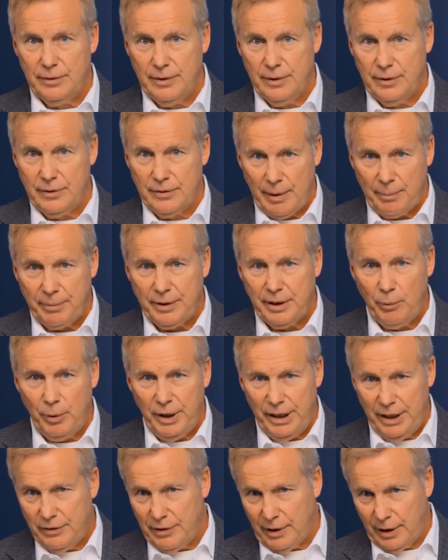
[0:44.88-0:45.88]
something that we
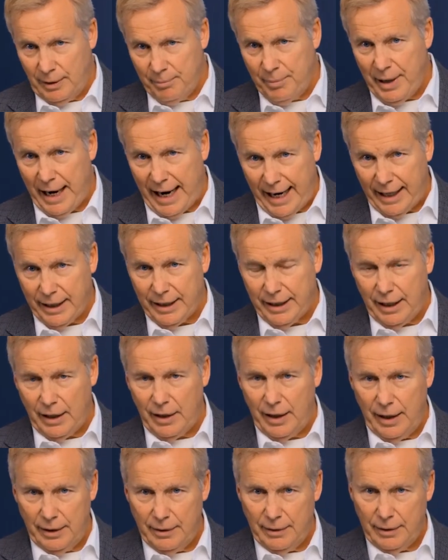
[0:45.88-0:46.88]
need to unpack. And
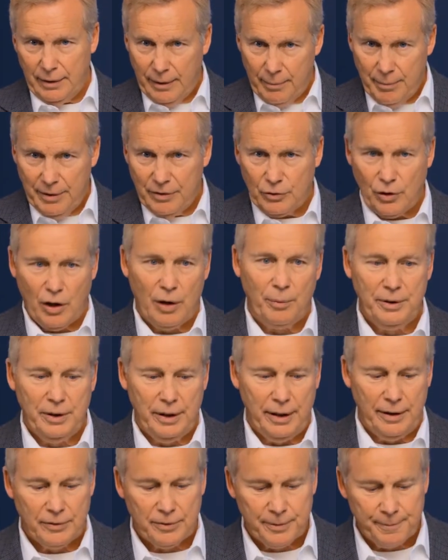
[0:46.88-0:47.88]
let me start with
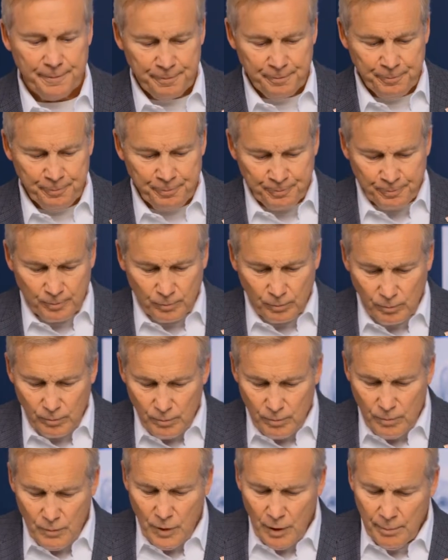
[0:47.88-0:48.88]
this.
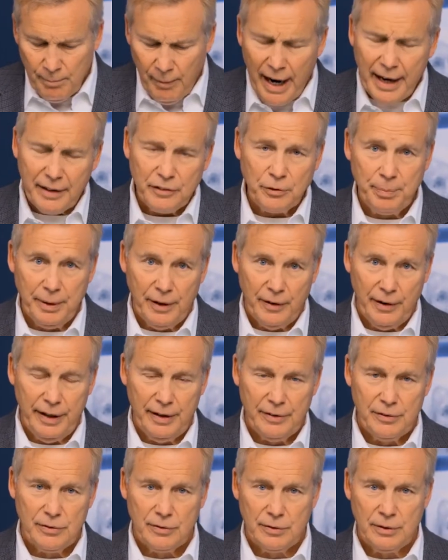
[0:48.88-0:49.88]
My
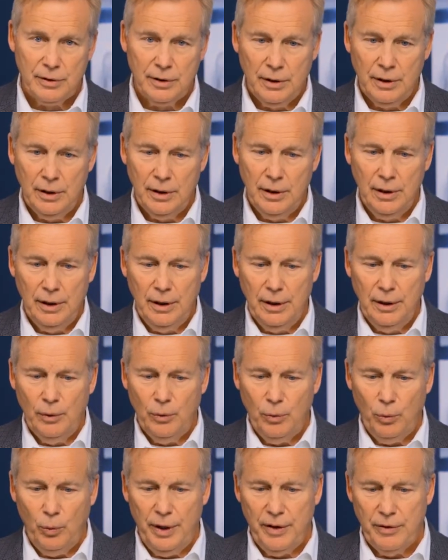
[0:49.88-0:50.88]
experience
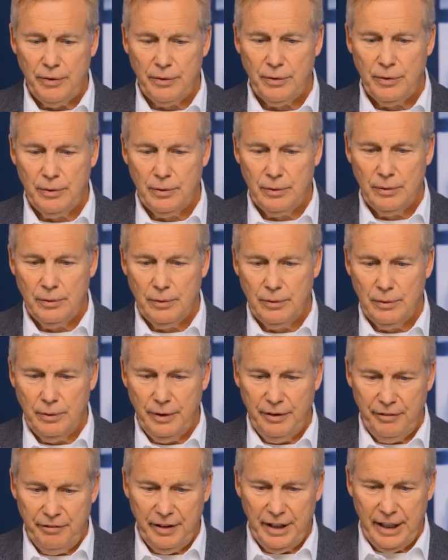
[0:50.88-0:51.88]
with
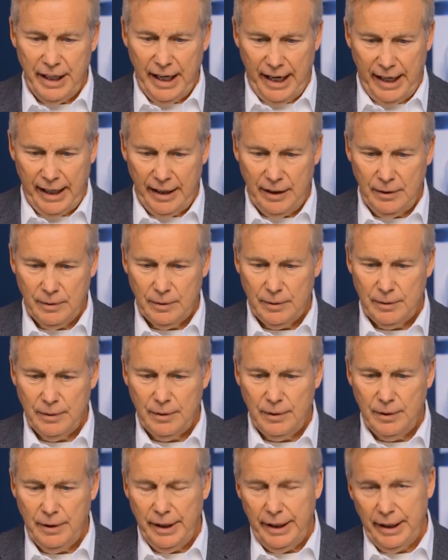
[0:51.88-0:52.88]
the VA,
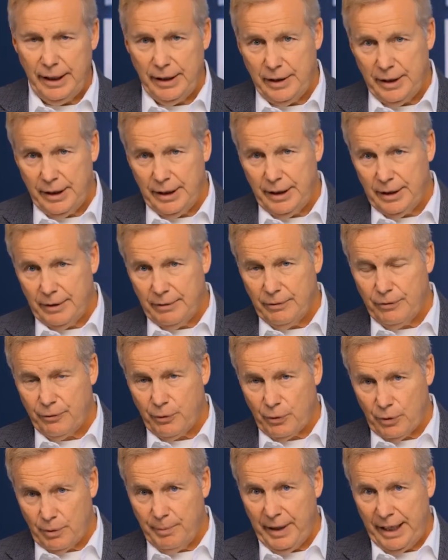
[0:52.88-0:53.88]
and I think
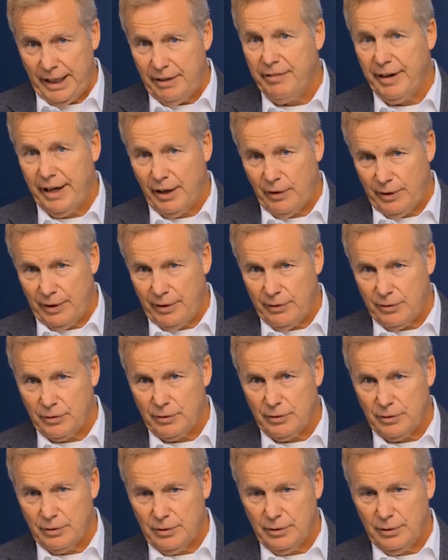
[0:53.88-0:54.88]
for many
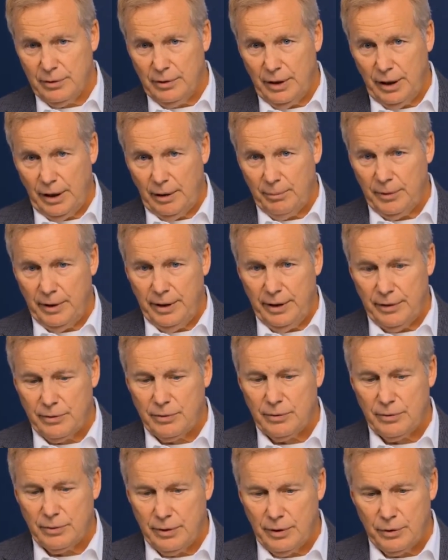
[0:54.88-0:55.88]
veterans,
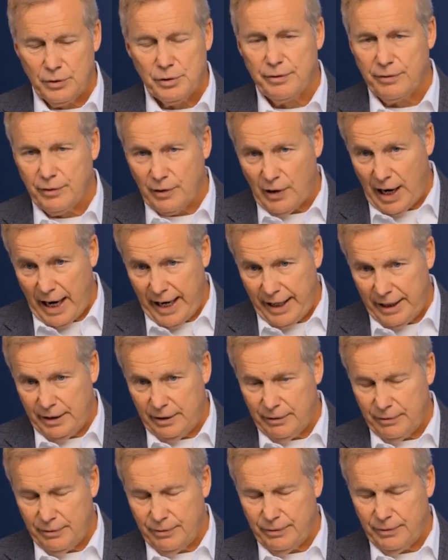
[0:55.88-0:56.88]
there's a variety
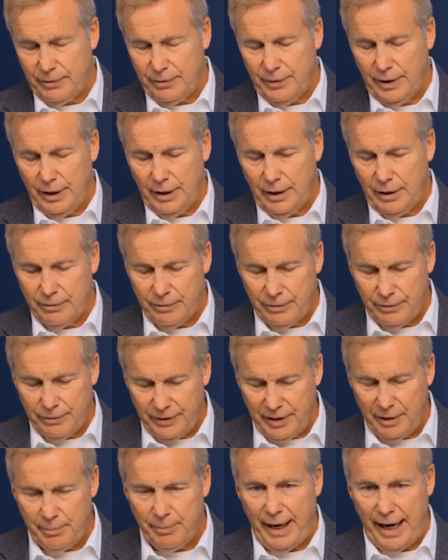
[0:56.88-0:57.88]
of
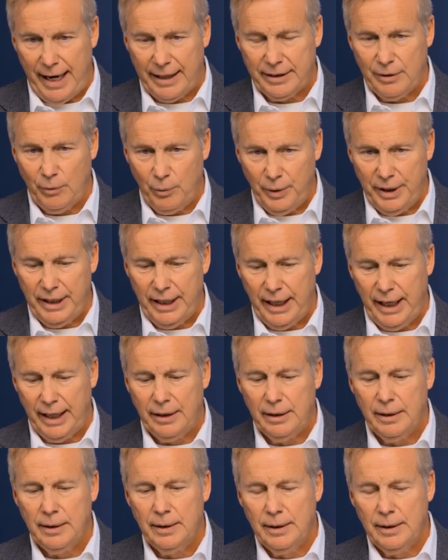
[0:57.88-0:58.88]
feedback that we get